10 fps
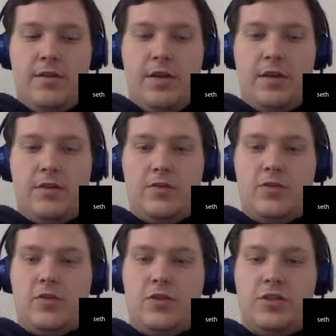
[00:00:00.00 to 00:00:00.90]
like
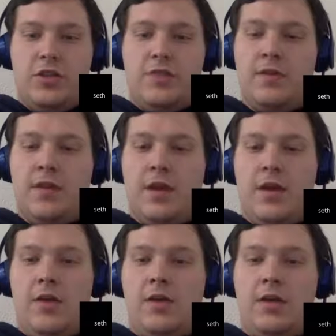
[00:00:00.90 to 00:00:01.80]
Control Shift and the
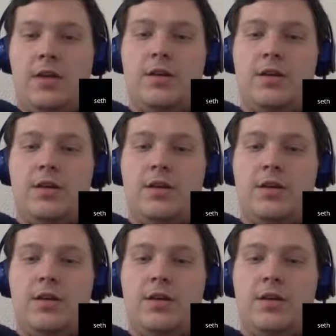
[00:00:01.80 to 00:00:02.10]
arrow key